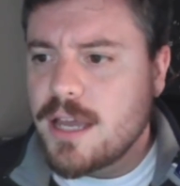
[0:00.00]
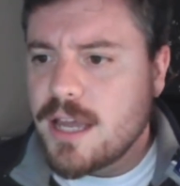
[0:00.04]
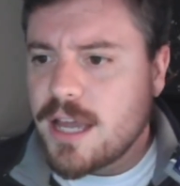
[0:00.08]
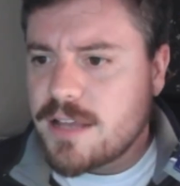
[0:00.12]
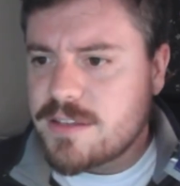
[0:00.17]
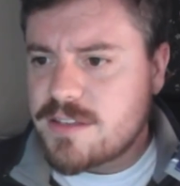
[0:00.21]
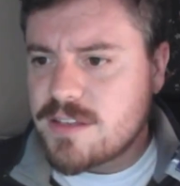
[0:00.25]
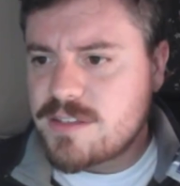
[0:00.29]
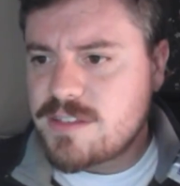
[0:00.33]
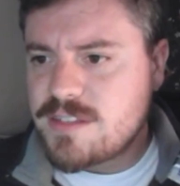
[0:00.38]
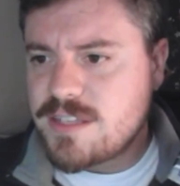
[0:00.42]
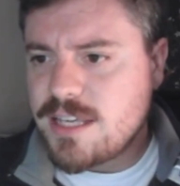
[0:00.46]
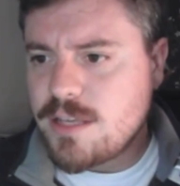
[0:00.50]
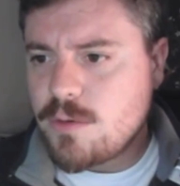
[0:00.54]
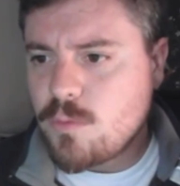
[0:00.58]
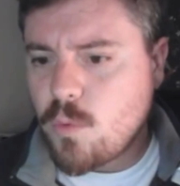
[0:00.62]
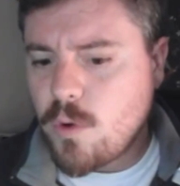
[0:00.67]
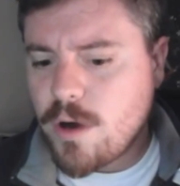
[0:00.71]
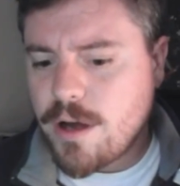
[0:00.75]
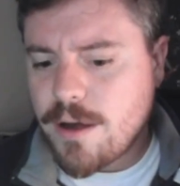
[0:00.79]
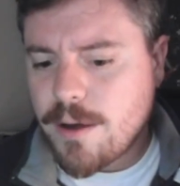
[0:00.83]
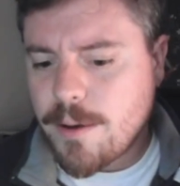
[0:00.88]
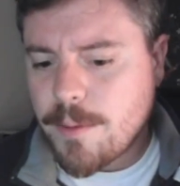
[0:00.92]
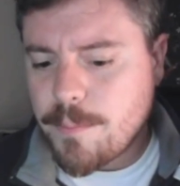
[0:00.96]
It's a scene
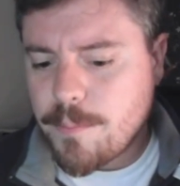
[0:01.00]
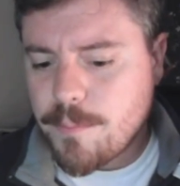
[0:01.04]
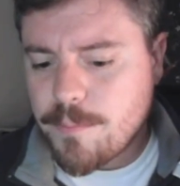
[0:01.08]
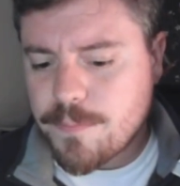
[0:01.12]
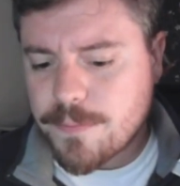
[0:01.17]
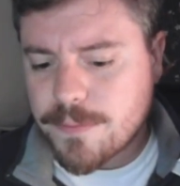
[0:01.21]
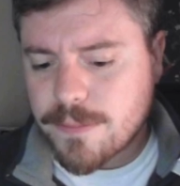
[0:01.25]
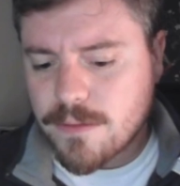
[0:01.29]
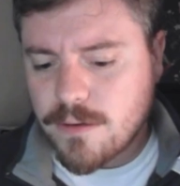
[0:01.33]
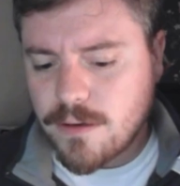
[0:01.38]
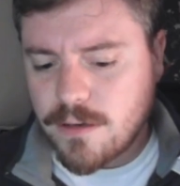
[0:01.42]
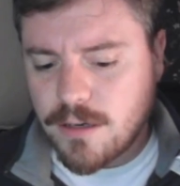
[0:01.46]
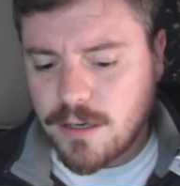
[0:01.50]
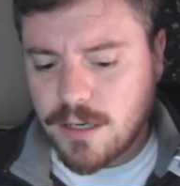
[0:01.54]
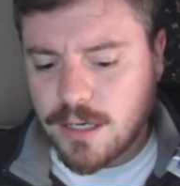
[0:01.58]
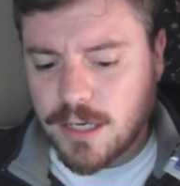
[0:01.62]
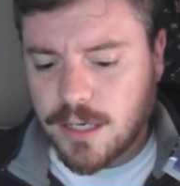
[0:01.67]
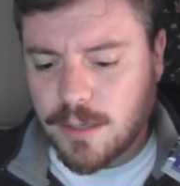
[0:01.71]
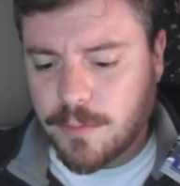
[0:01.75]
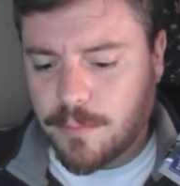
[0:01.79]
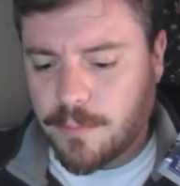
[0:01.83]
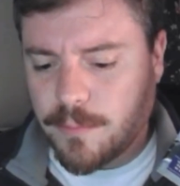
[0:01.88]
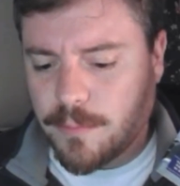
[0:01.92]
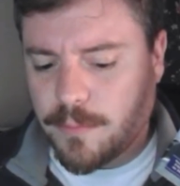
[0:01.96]
where
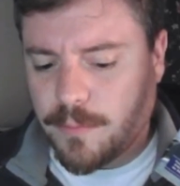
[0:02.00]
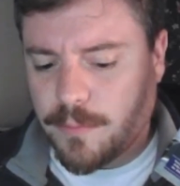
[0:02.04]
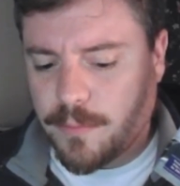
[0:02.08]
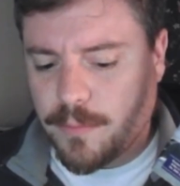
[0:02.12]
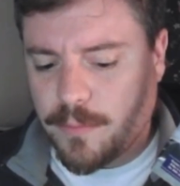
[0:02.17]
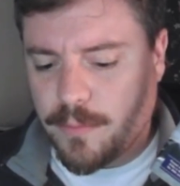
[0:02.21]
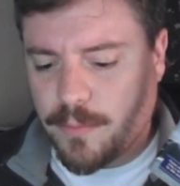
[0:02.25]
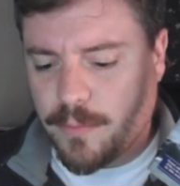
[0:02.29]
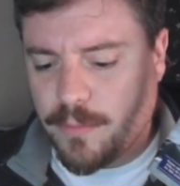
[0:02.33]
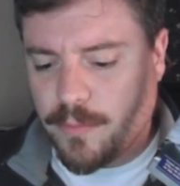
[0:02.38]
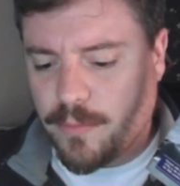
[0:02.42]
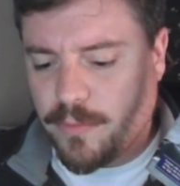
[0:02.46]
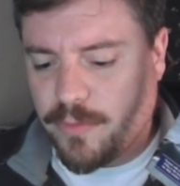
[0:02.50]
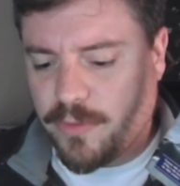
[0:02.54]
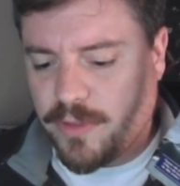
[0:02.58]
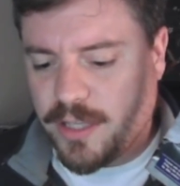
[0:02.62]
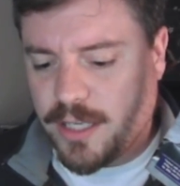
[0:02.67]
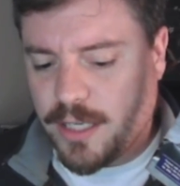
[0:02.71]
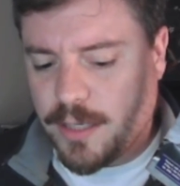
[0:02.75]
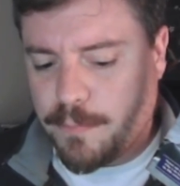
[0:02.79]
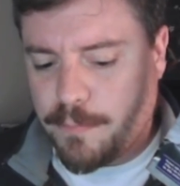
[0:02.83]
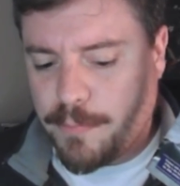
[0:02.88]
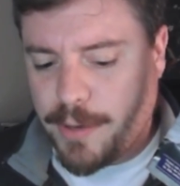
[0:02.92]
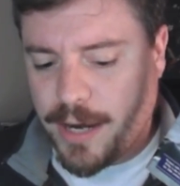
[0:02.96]

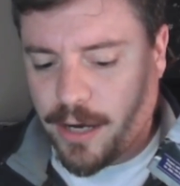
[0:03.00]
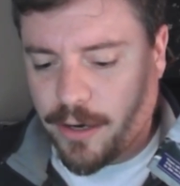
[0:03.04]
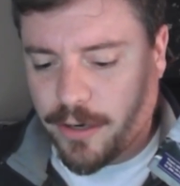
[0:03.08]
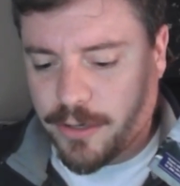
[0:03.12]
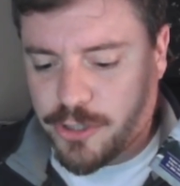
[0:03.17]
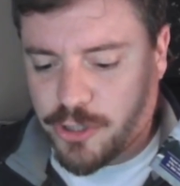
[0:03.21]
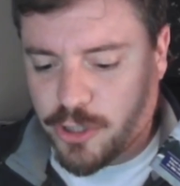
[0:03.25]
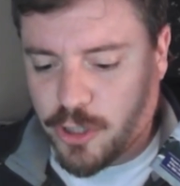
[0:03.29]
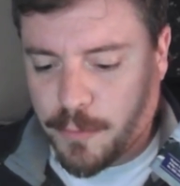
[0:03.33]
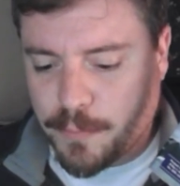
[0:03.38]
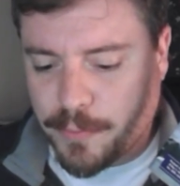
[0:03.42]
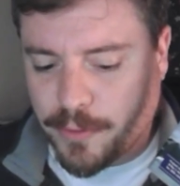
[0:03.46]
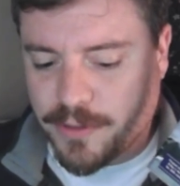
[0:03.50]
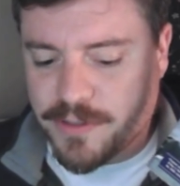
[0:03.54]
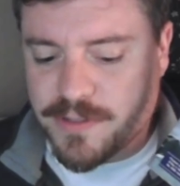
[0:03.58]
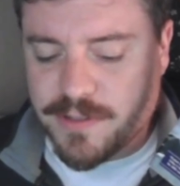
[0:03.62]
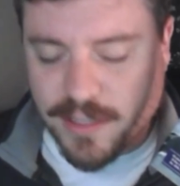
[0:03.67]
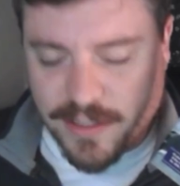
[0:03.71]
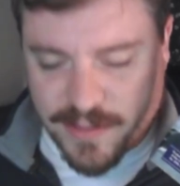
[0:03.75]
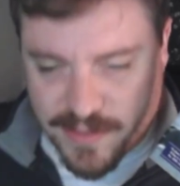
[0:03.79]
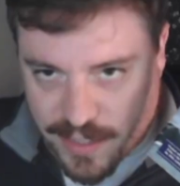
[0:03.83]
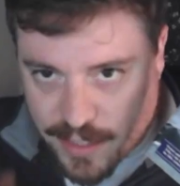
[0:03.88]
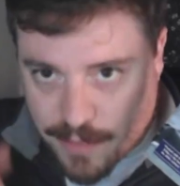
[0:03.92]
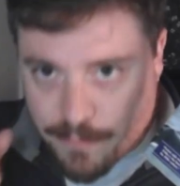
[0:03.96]
the paratroopers, at
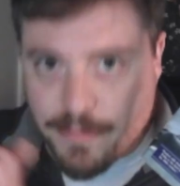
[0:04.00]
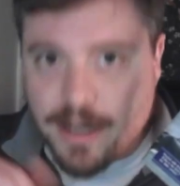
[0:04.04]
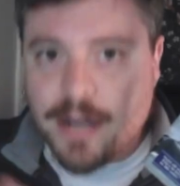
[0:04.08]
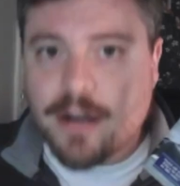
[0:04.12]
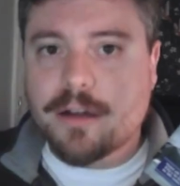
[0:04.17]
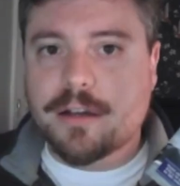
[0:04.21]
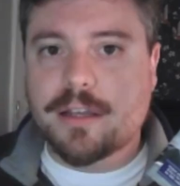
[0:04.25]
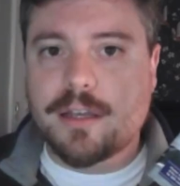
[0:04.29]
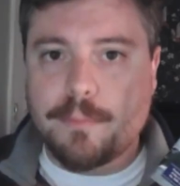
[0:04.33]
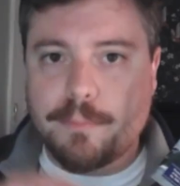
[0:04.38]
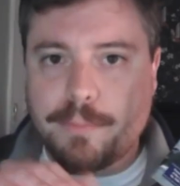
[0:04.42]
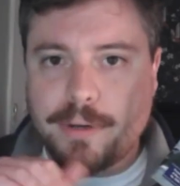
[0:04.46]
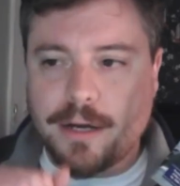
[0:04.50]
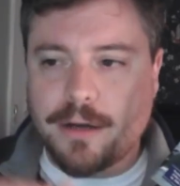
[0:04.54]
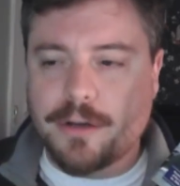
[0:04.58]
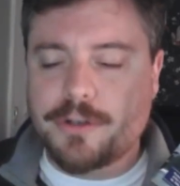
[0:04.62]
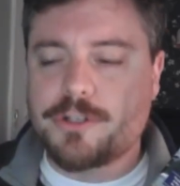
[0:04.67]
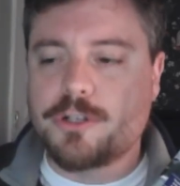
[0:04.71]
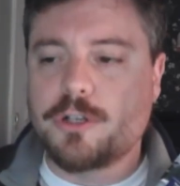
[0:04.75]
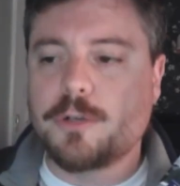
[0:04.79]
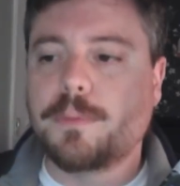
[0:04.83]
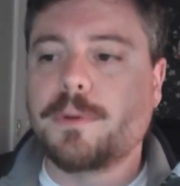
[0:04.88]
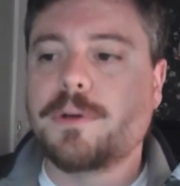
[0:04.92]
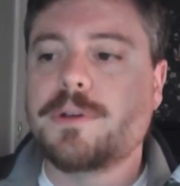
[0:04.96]
least the American
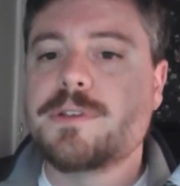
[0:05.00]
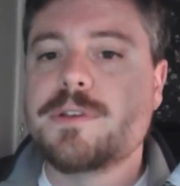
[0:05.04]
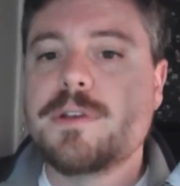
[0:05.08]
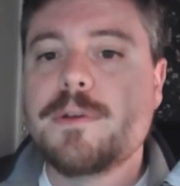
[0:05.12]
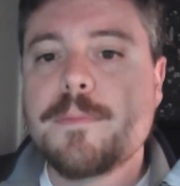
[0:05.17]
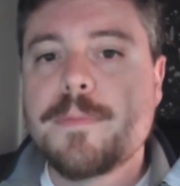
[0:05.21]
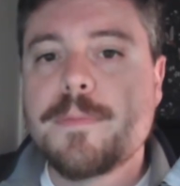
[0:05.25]
paratroopers,